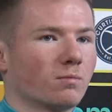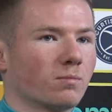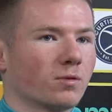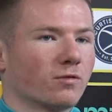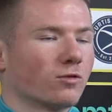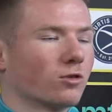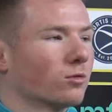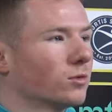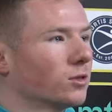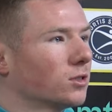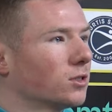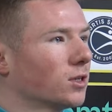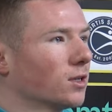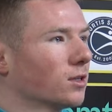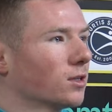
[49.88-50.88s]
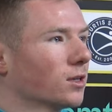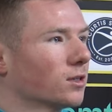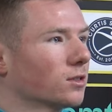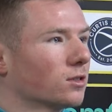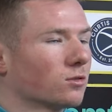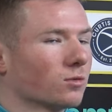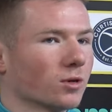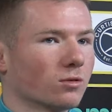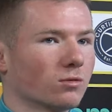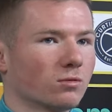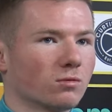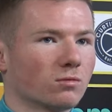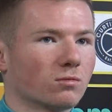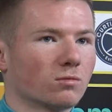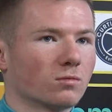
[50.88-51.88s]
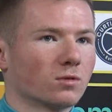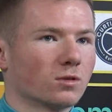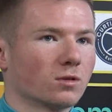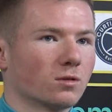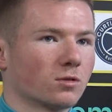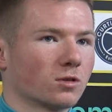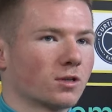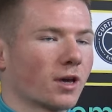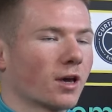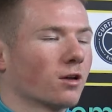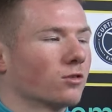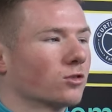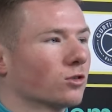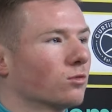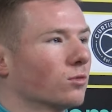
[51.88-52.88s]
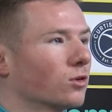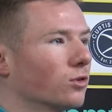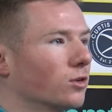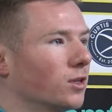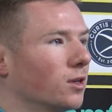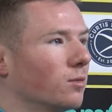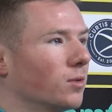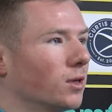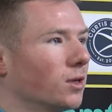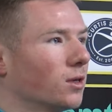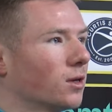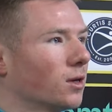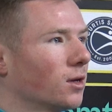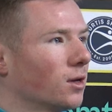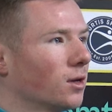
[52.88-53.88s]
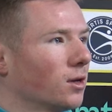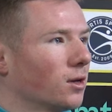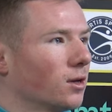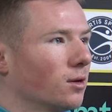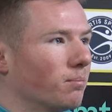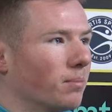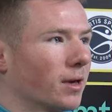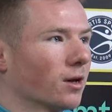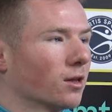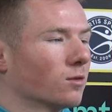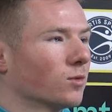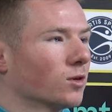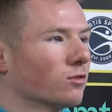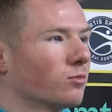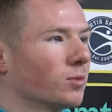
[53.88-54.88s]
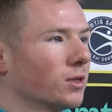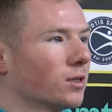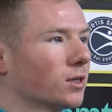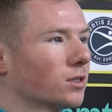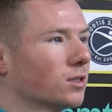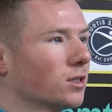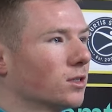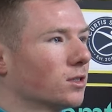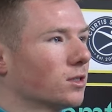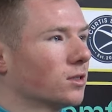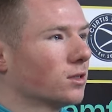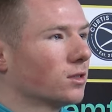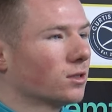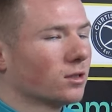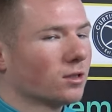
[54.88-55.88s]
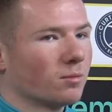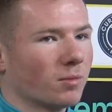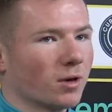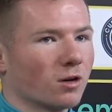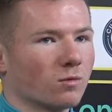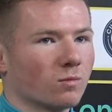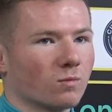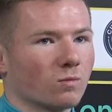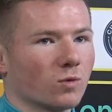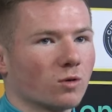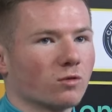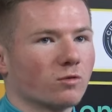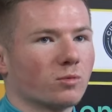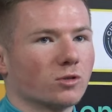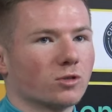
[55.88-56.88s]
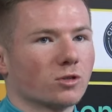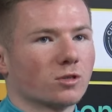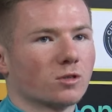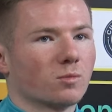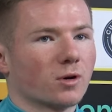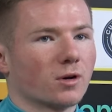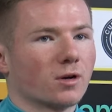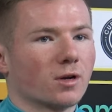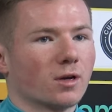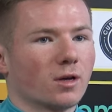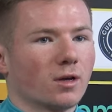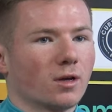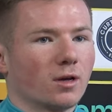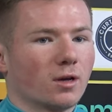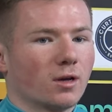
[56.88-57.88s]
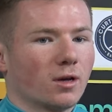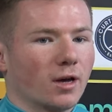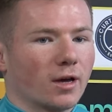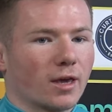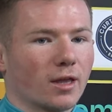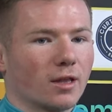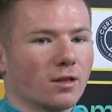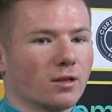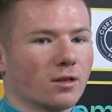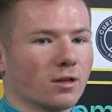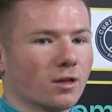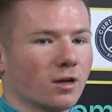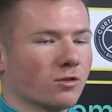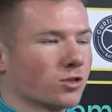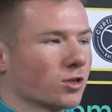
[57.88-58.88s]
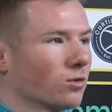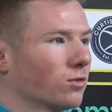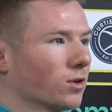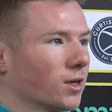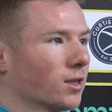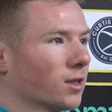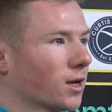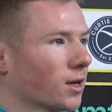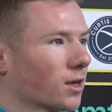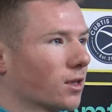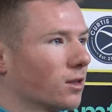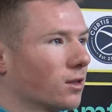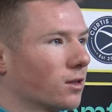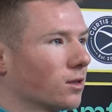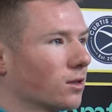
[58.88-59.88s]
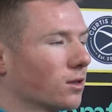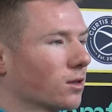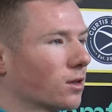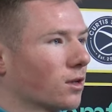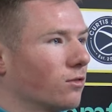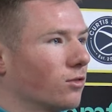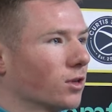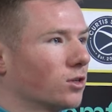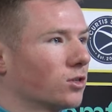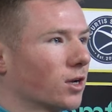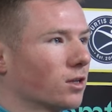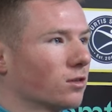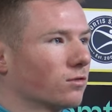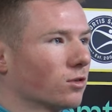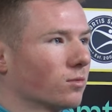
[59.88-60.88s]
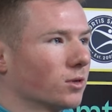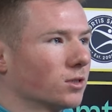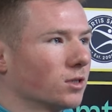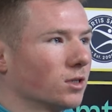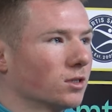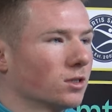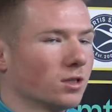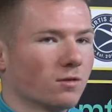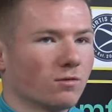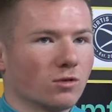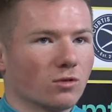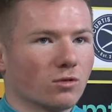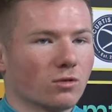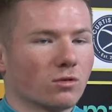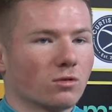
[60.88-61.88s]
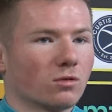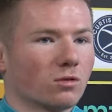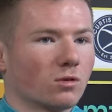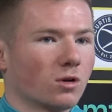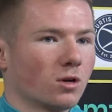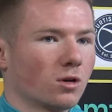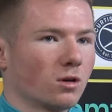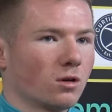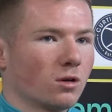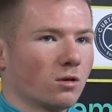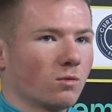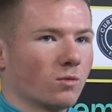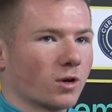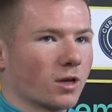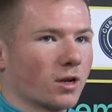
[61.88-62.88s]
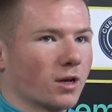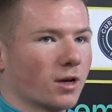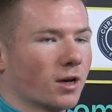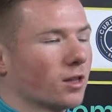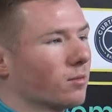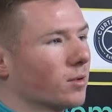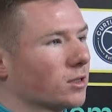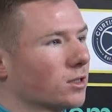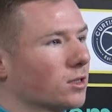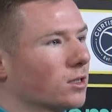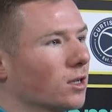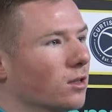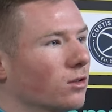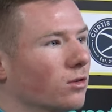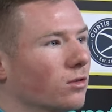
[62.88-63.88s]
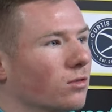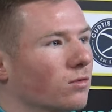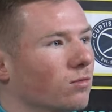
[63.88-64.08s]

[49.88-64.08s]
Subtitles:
performance side of things as well, to get a result, we're going to need to be better than what we've been this season and better than what we've produced. But again, a result like that can really transform a season, even though we're kind of at the business end now.